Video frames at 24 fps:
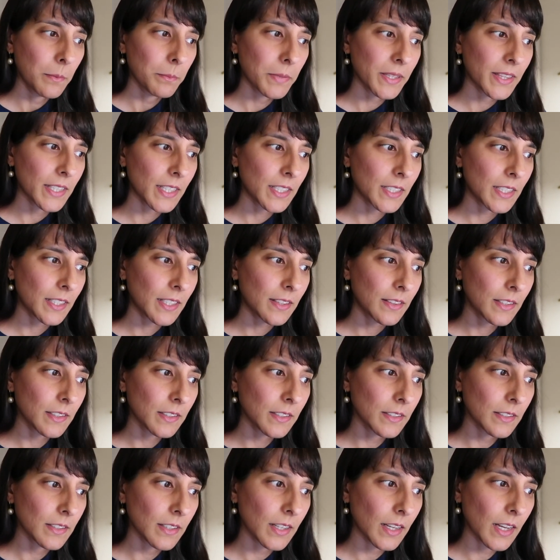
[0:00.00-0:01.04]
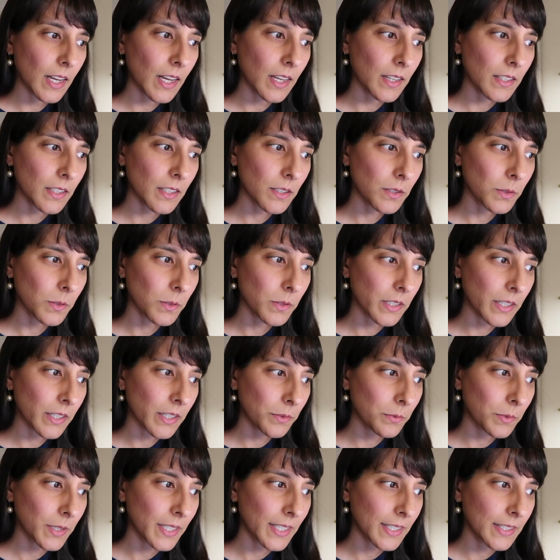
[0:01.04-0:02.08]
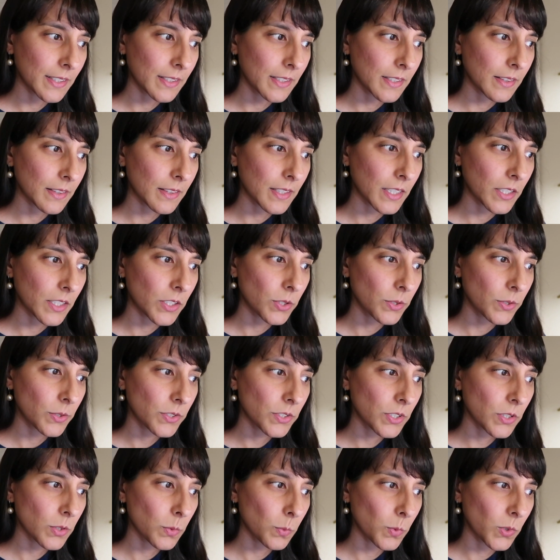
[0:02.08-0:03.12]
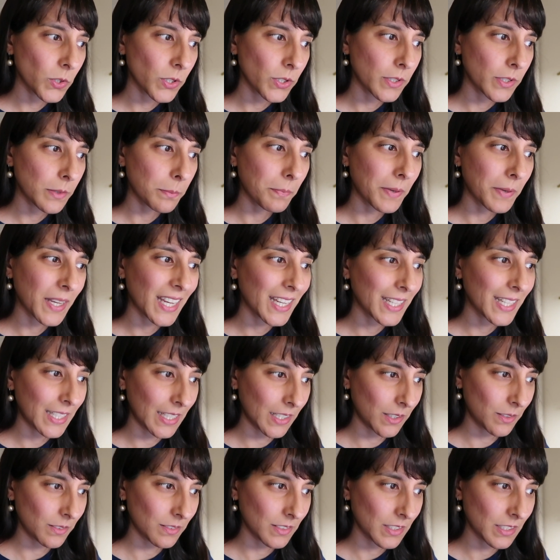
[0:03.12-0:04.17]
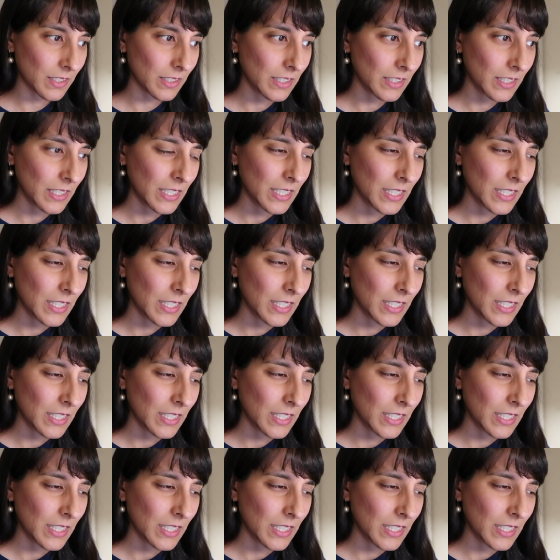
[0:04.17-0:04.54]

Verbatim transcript: But then in the article that I read, they used the word payout.